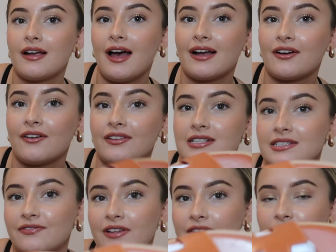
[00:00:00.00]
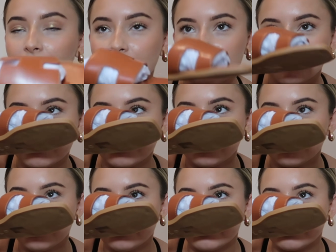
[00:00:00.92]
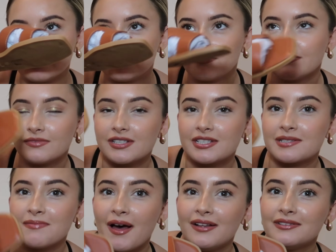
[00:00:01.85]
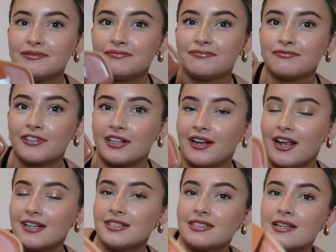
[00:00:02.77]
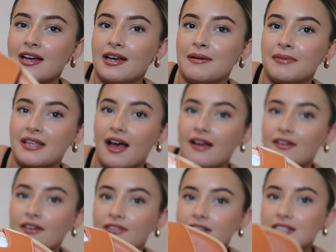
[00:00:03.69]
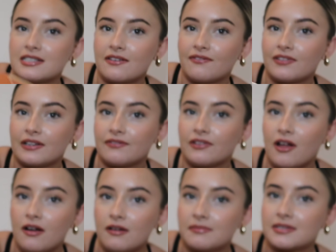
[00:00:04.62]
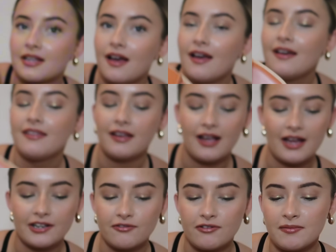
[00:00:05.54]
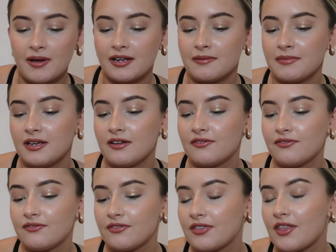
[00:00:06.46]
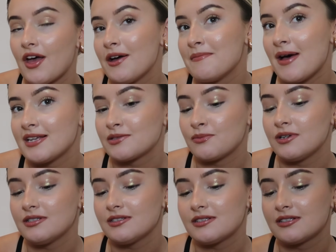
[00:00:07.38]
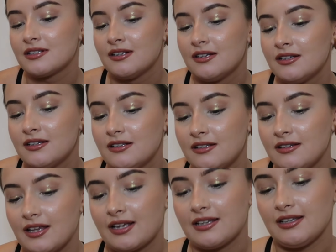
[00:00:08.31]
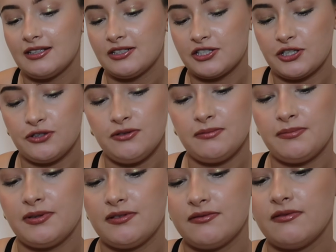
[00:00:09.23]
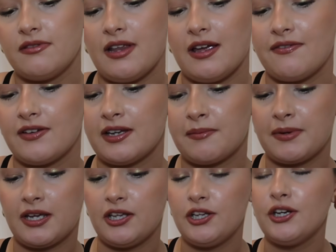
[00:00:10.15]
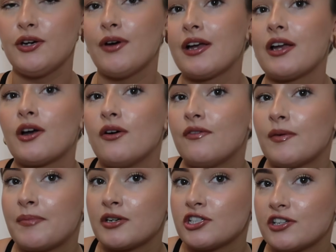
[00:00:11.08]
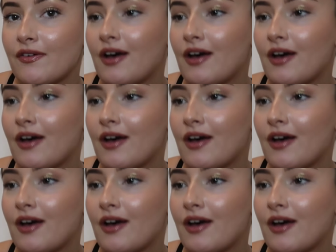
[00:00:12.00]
I got these flip-flops. They smell real nice. But yeah, I got these flip-flops. They kind of reminded me of the Hermes ones, like a little dupe. I think they're cute and go with a bunch of